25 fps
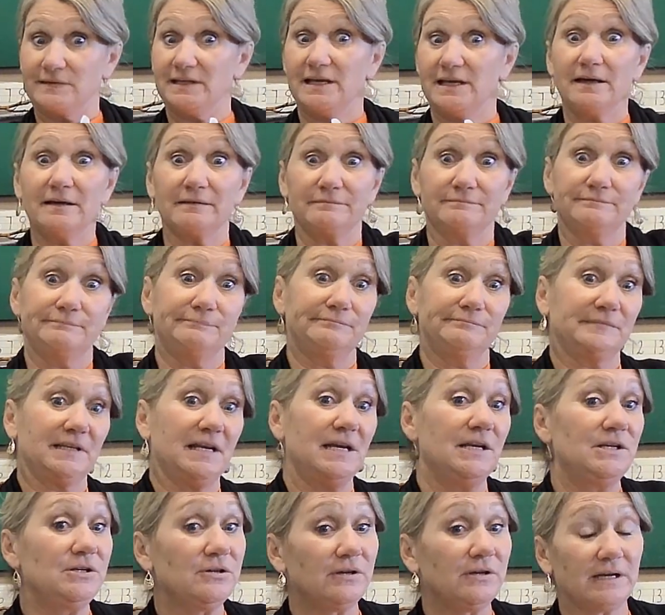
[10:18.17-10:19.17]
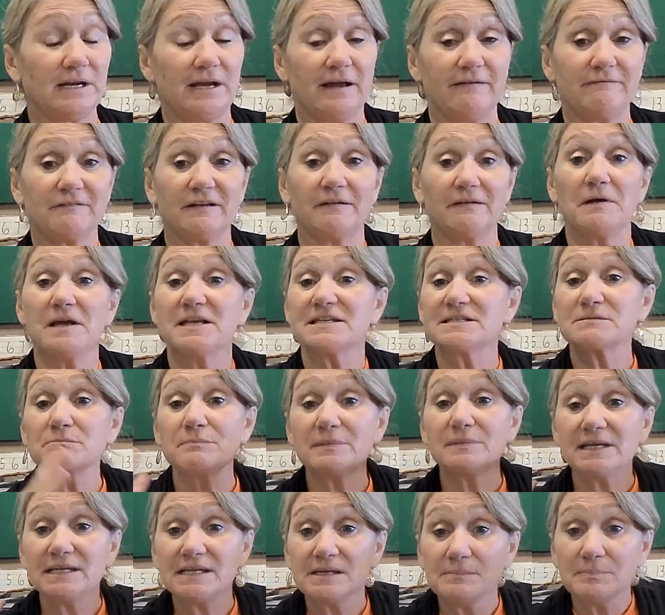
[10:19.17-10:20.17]
Yeah. And you could have as
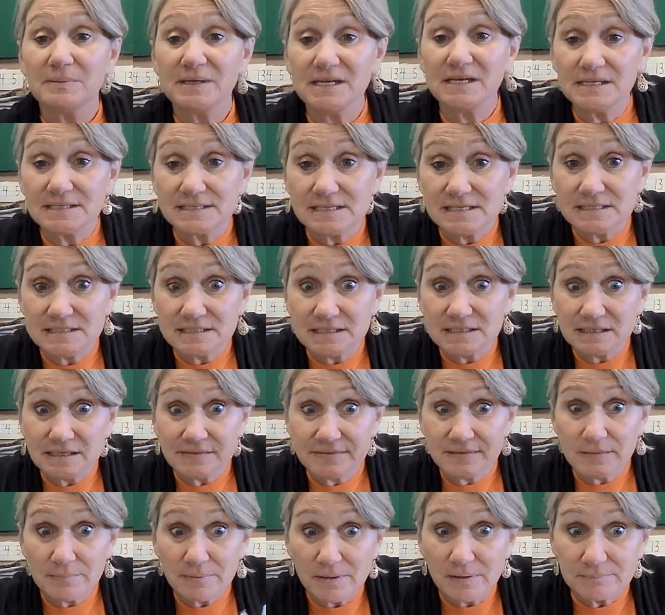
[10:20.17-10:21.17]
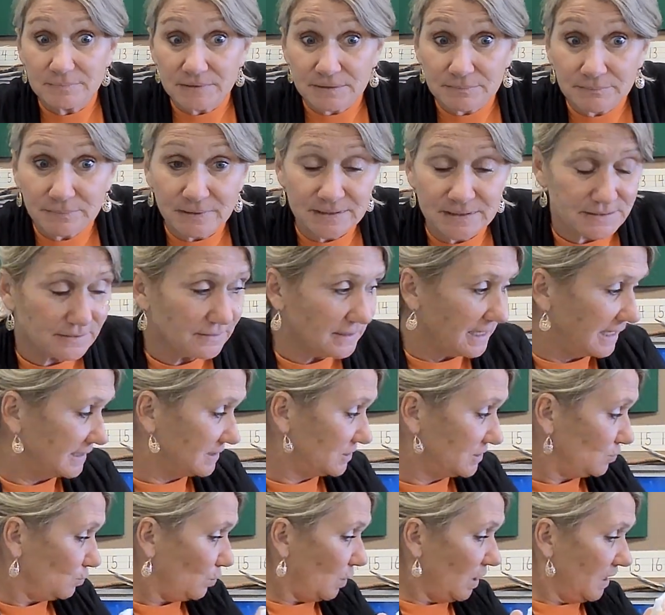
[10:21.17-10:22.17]
many pieces in the pumpkin puzzle as
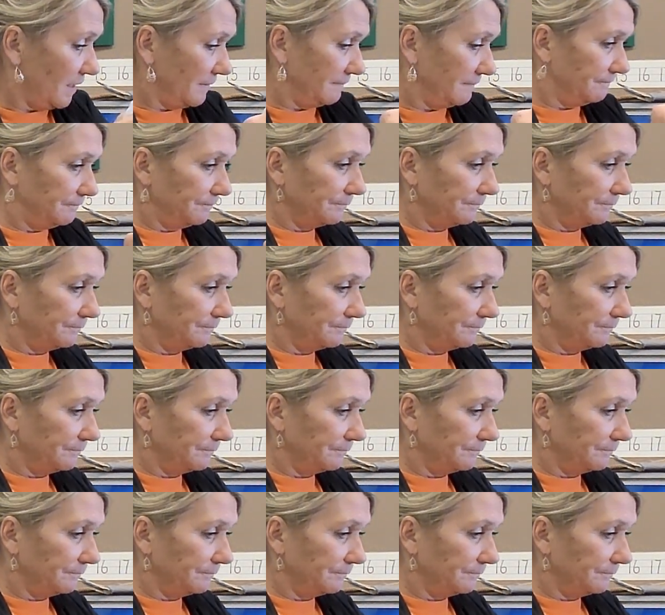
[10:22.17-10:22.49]
you want.